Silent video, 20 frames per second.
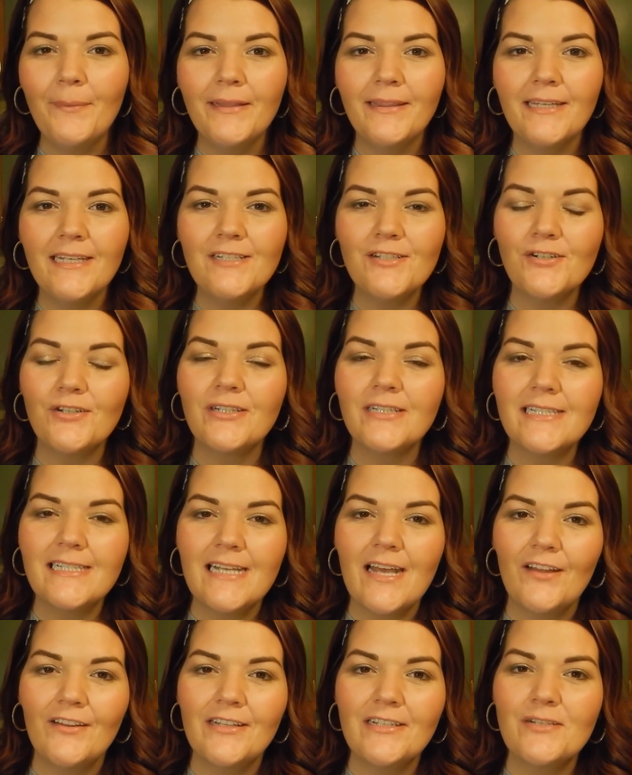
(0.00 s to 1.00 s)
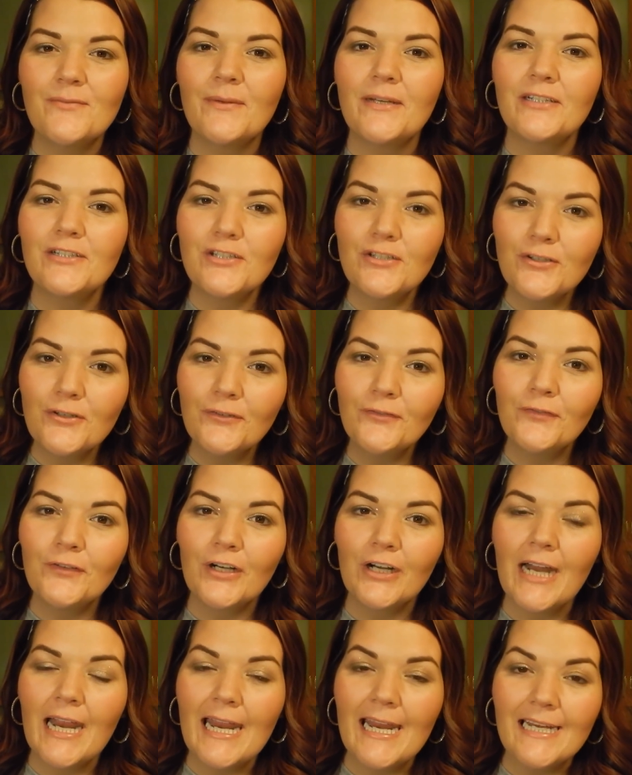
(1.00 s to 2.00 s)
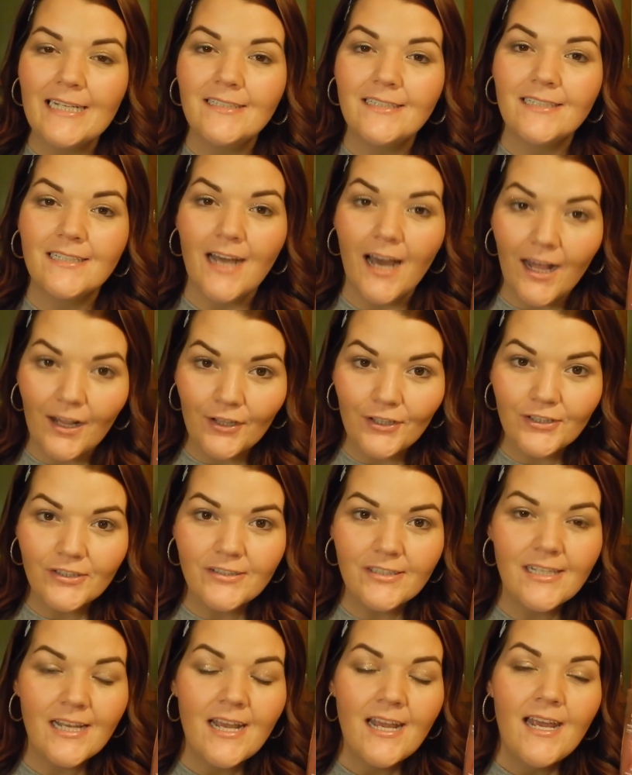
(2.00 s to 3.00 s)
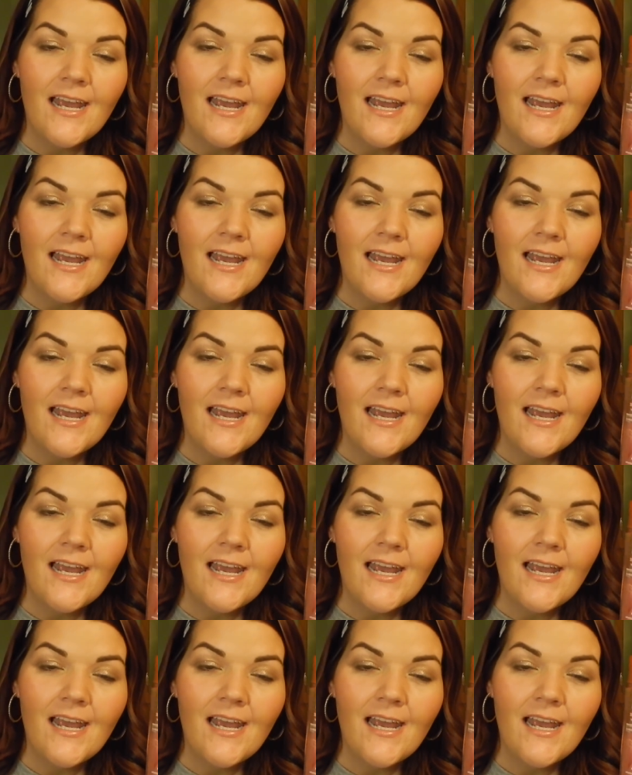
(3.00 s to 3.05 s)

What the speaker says: But these are on sale this week, two for $8.